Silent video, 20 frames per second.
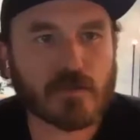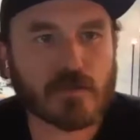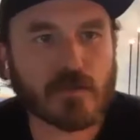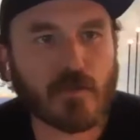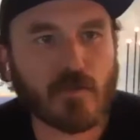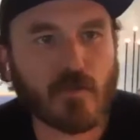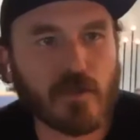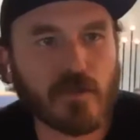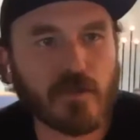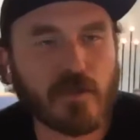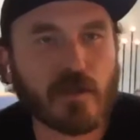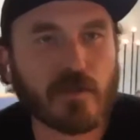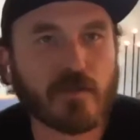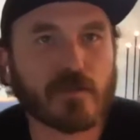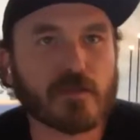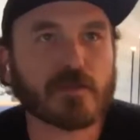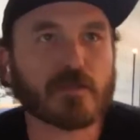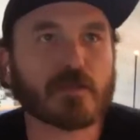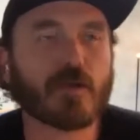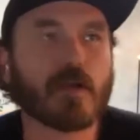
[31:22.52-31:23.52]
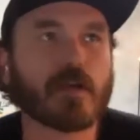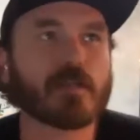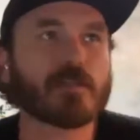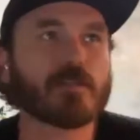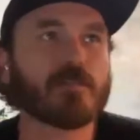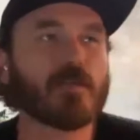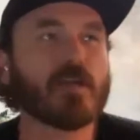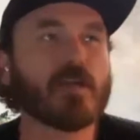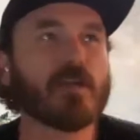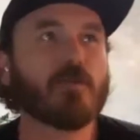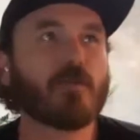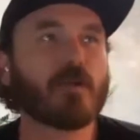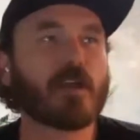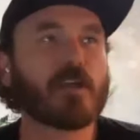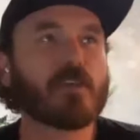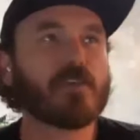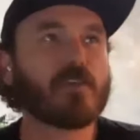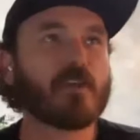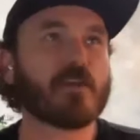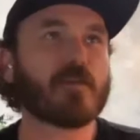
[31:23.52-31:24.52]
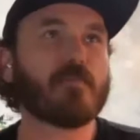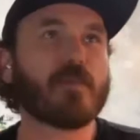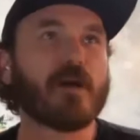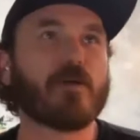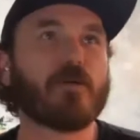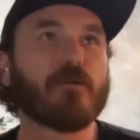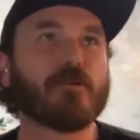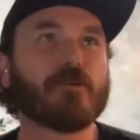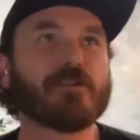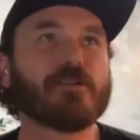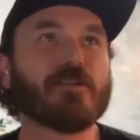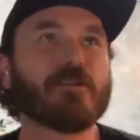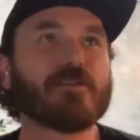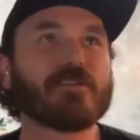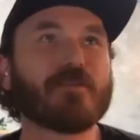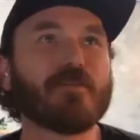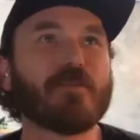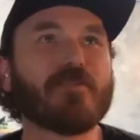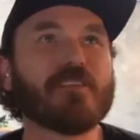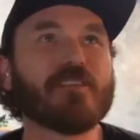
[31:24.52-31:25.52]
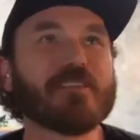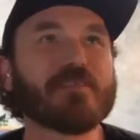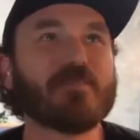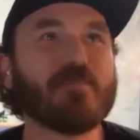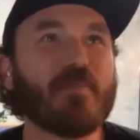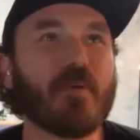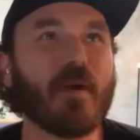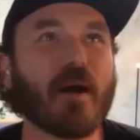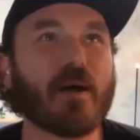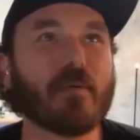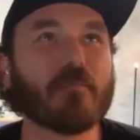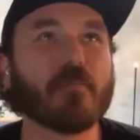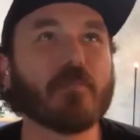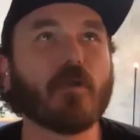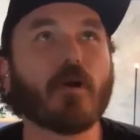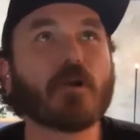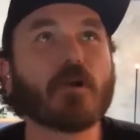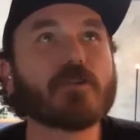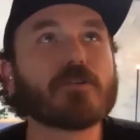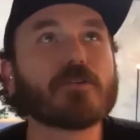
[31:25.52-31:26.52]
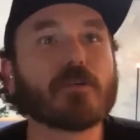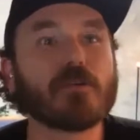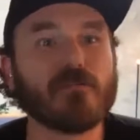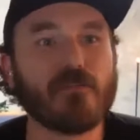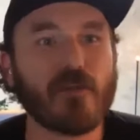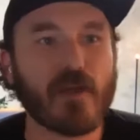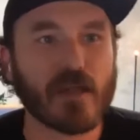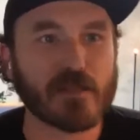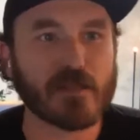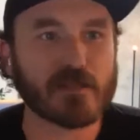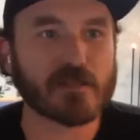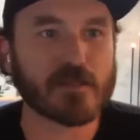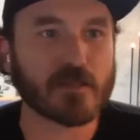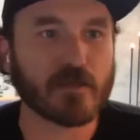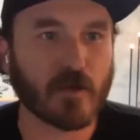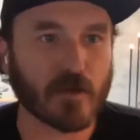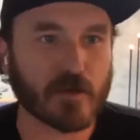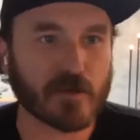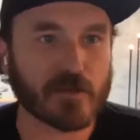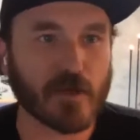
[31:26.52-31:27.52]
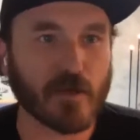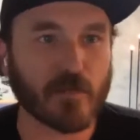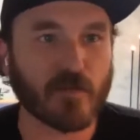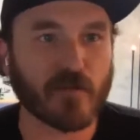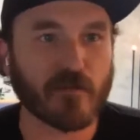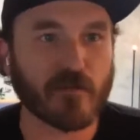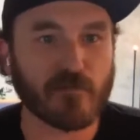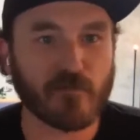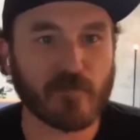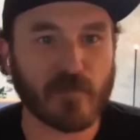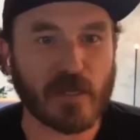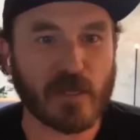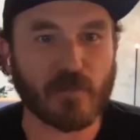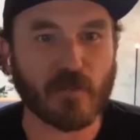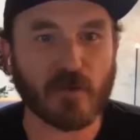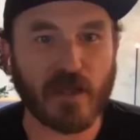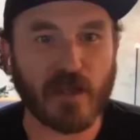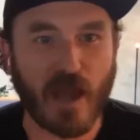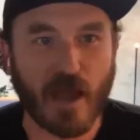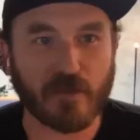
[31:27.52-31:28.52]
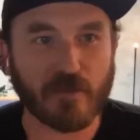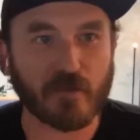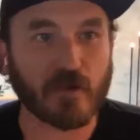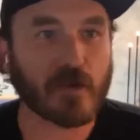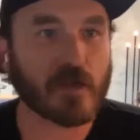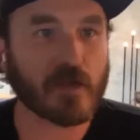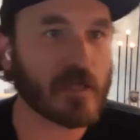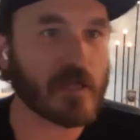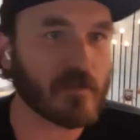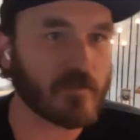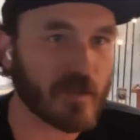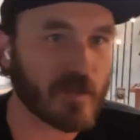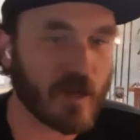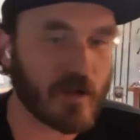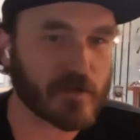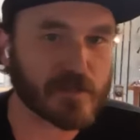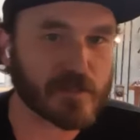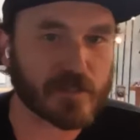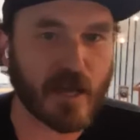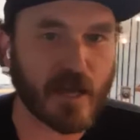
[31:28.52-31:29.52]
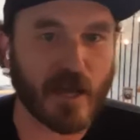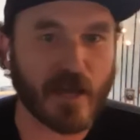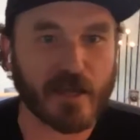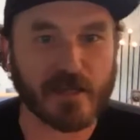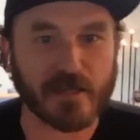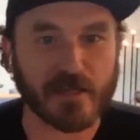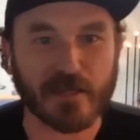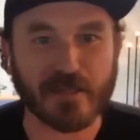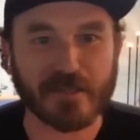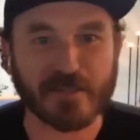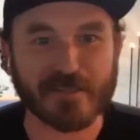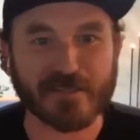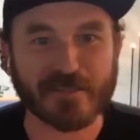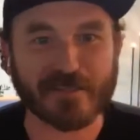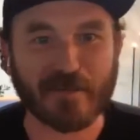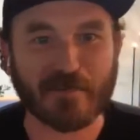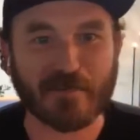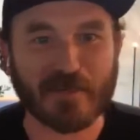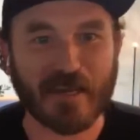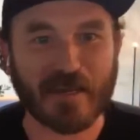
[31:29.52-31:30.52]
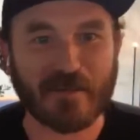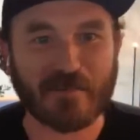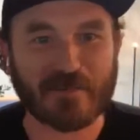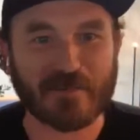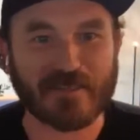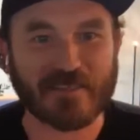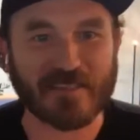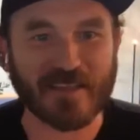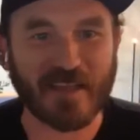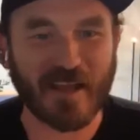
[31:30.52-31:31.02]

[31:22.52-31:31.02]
one thing that strikes me when I think about some of these larger events and large number of people gathering even outside is sometimes